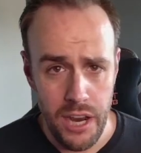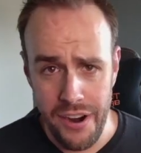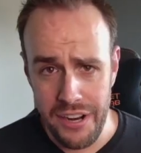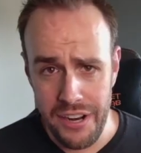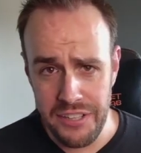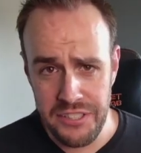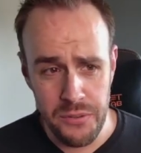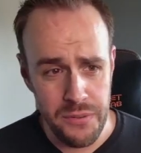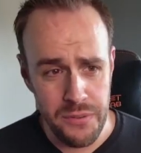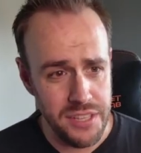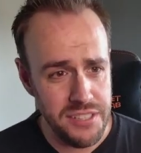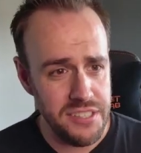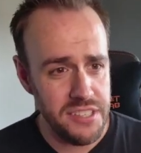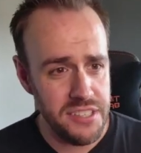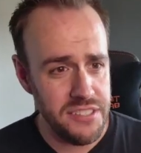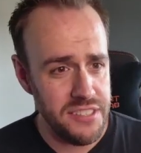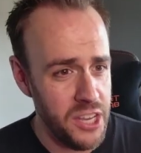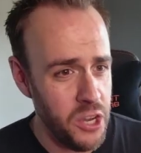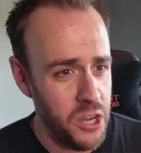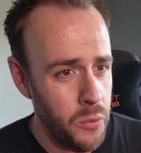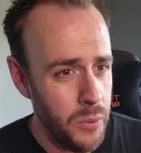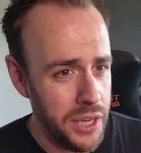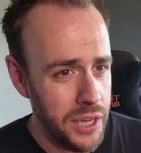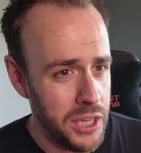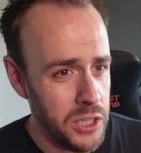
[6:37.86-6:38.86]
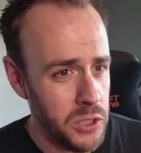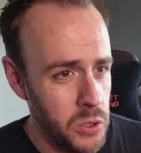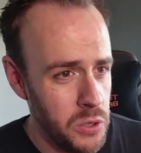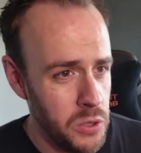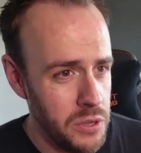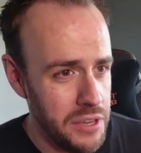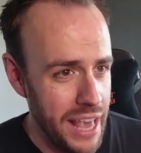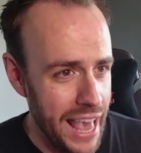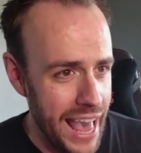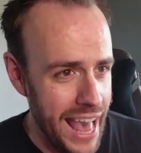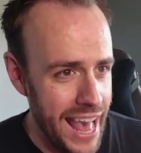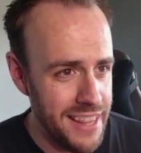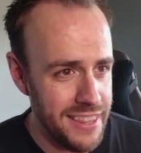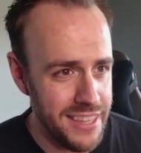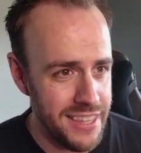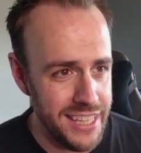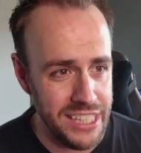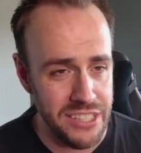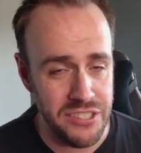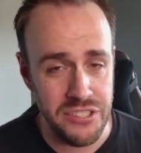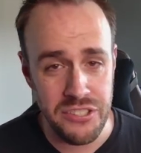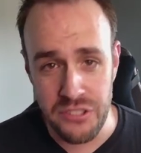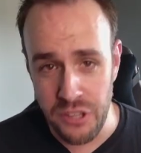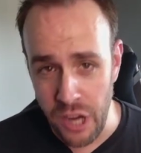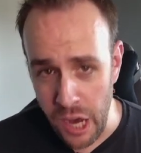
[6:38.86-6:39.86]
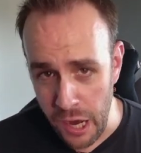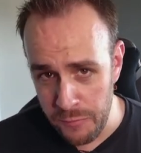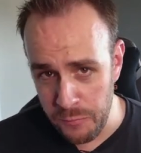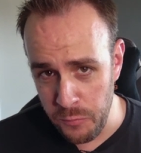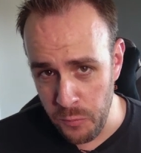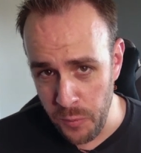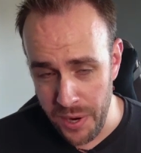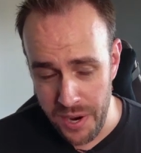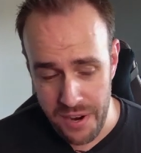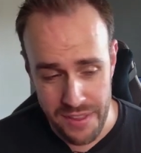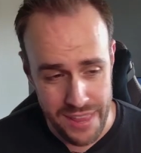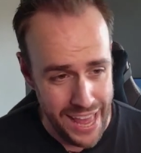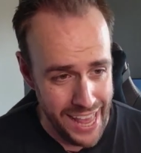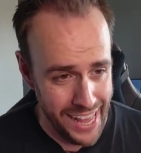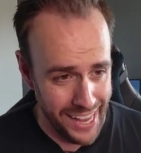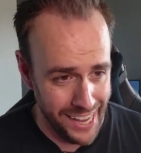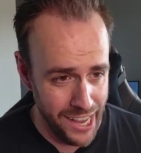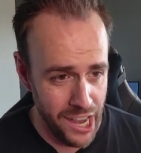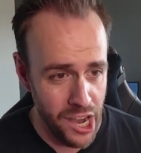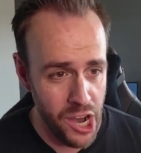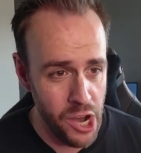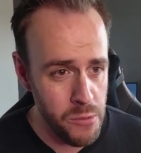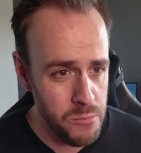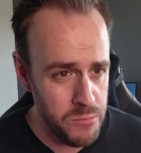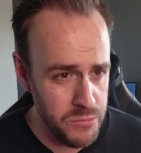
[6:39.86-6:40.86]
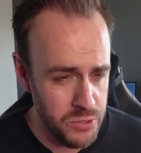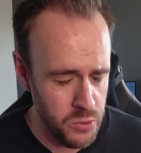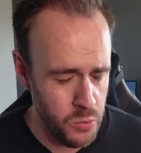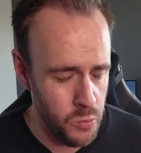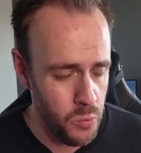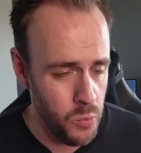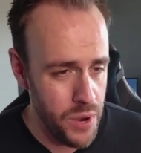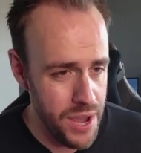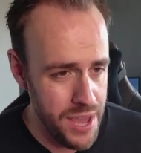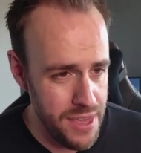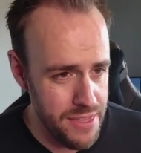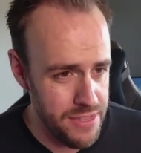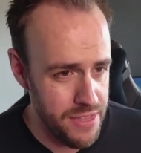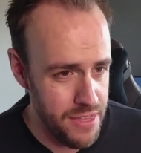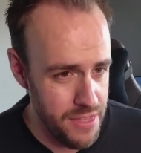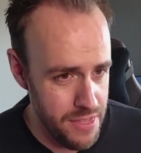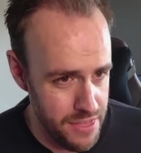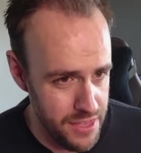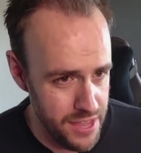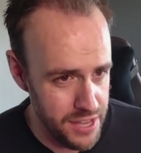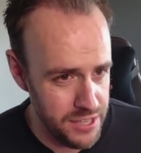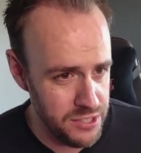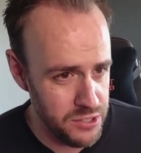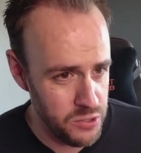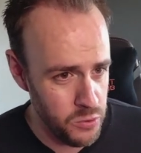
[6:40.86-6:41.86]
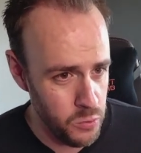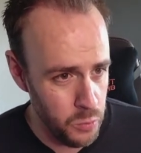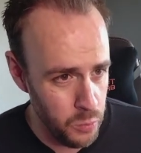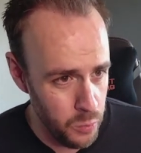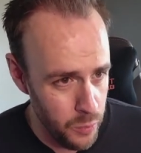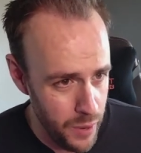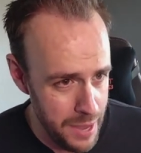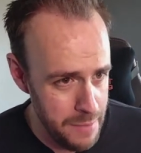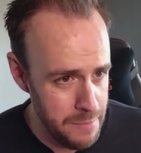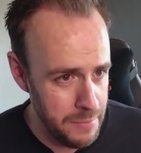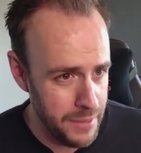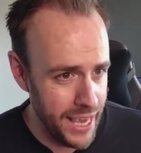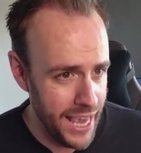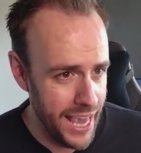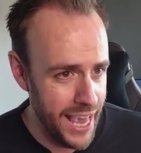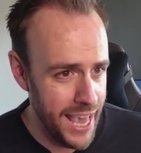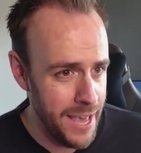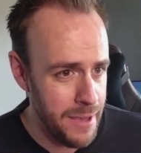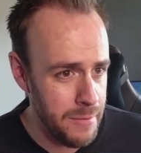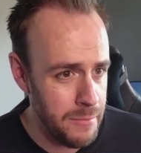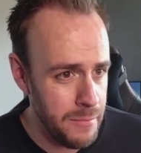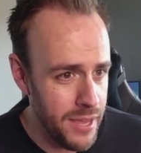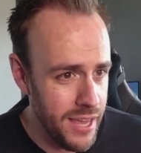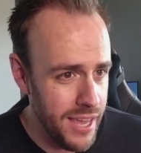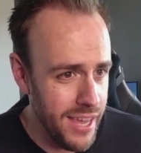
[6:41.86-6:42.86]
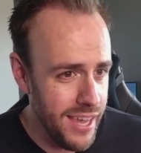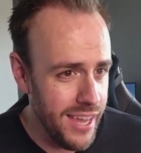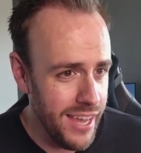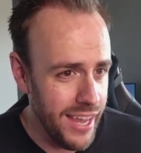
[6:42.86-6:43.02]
All right, so this is a quick look at the software that comes with this webcam.